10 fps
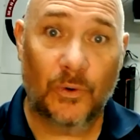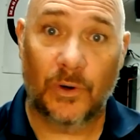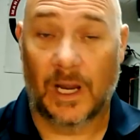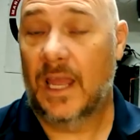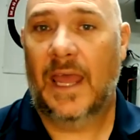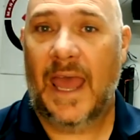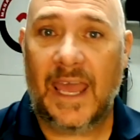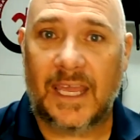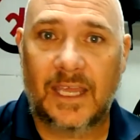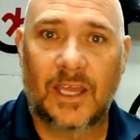or
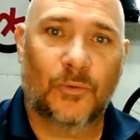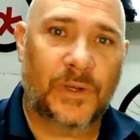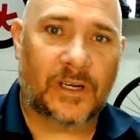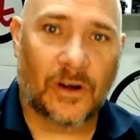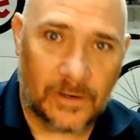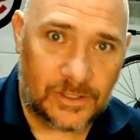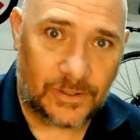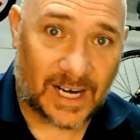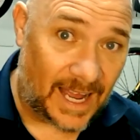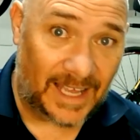hey, we encourage you
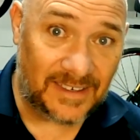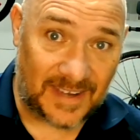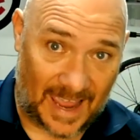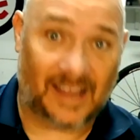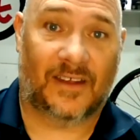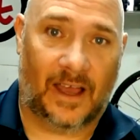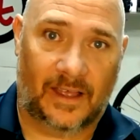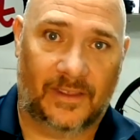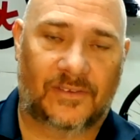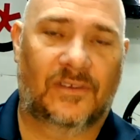to contact
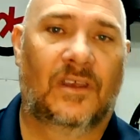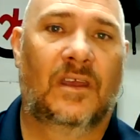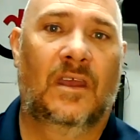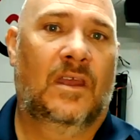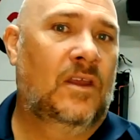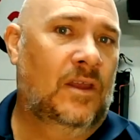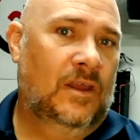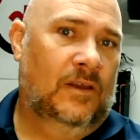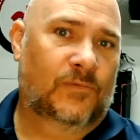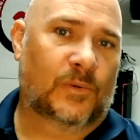us
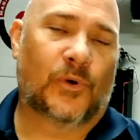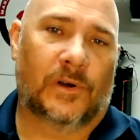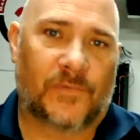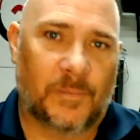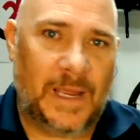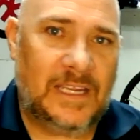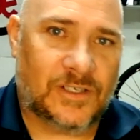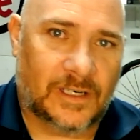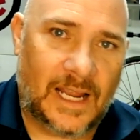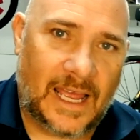for more
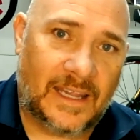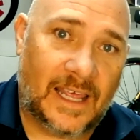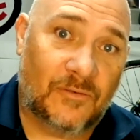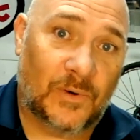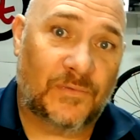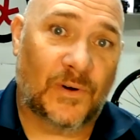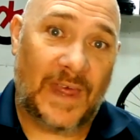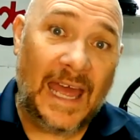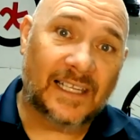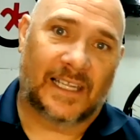information, and then refer
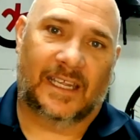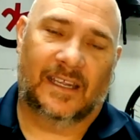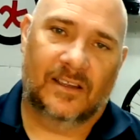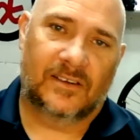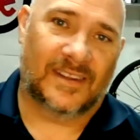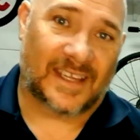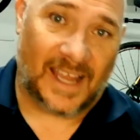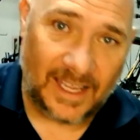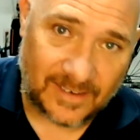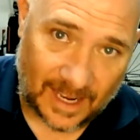that link to the
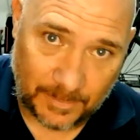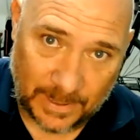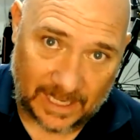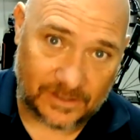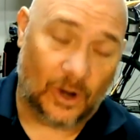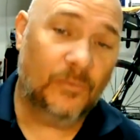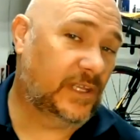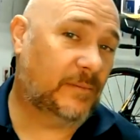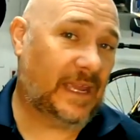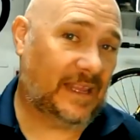contact page.
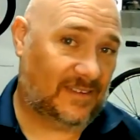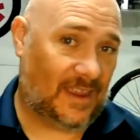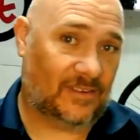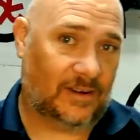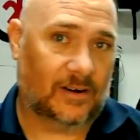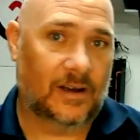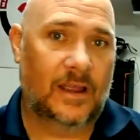Hopefully I'm making sense here.